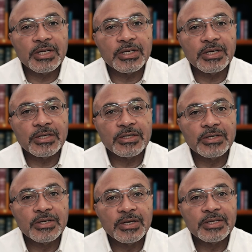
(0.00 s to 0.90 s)

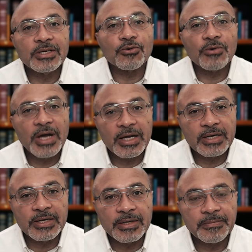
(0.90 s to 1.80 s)
illness
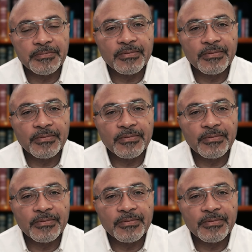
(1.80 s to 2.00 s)
directly.